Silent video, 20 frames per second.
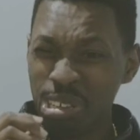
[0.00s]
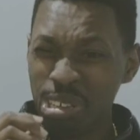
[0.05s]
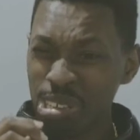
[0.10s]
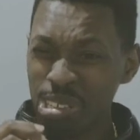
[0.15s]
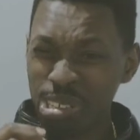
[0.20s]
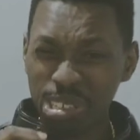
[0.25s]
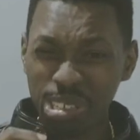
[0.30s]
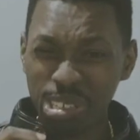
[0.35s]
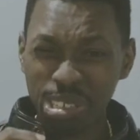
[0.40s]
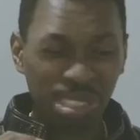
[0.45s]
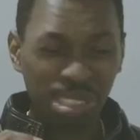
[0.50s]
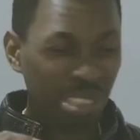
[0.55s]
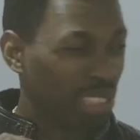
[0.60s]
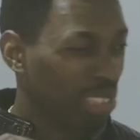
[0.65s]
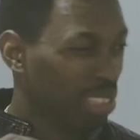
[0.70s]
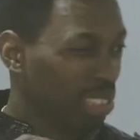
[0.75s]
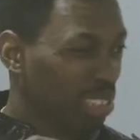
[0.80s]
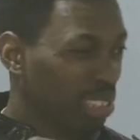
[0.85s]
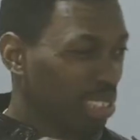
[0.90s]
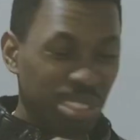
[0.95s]

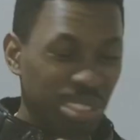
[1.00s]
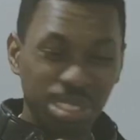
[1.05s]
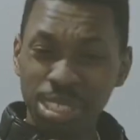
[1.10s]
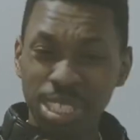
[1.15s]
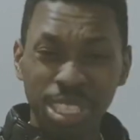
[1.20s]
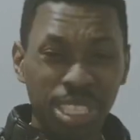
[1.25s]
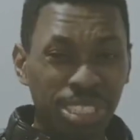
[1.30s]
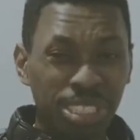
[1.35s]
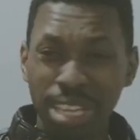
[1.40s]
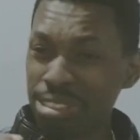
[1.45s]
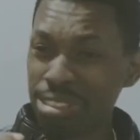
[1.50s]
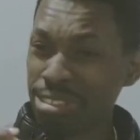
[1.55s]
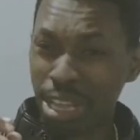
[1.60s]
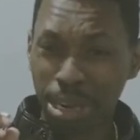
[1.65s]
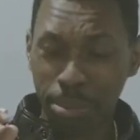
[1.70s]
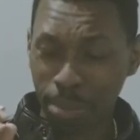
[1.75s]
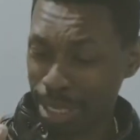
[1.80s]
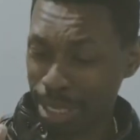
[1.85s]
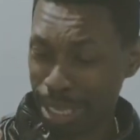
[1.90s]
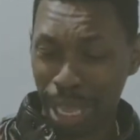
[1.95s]
ooh, that's not
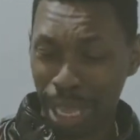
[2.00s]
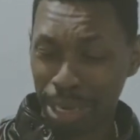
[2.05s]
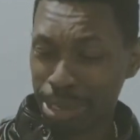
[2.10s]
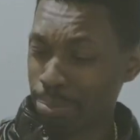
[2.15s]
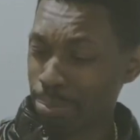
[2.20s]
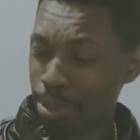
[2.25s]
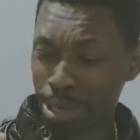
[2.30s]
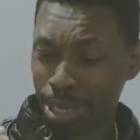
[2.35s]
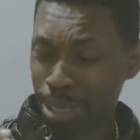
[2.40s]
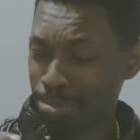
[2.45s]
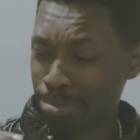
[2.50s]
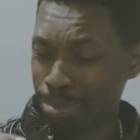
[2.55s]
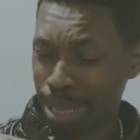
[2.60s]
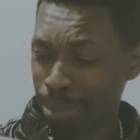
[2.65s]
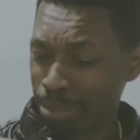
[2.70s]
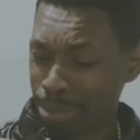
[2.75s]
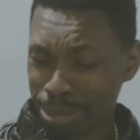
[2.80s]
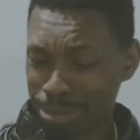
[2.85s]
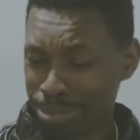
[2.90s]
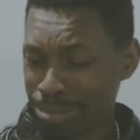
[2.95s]
a McDonald's burger,
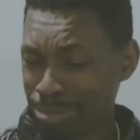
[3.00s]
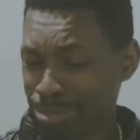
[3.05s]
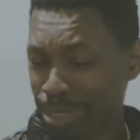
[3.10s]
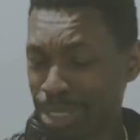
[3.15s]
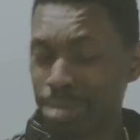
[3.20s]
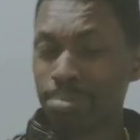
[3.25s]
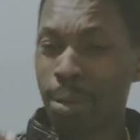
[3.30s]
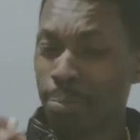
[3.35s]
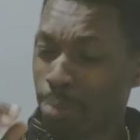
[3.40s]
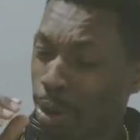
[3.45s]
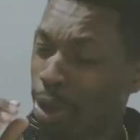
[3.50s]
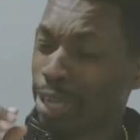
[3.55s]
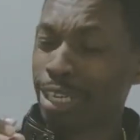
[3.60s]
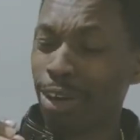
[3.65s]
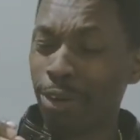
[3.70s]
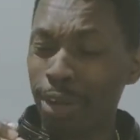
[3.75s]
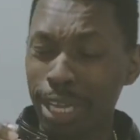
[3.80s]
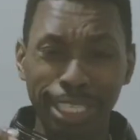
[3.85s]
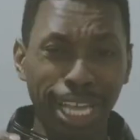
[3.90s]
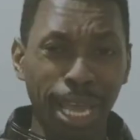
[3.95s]
Mama. She be like, boy,
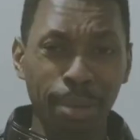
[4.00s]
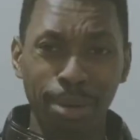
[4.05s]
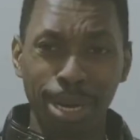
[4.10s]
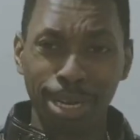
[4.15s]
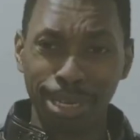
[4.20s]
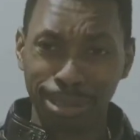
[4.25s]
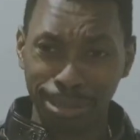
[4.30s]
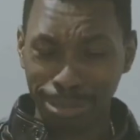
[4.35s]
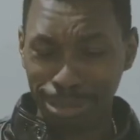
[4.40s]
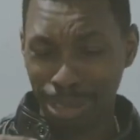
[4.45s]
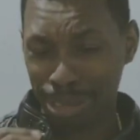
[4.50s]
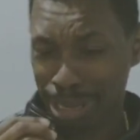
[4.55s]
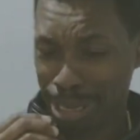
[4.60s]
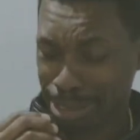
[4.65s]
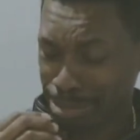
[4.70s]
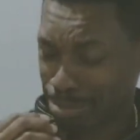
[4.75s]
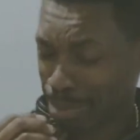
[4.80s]
go eat that burger. And you say, yes,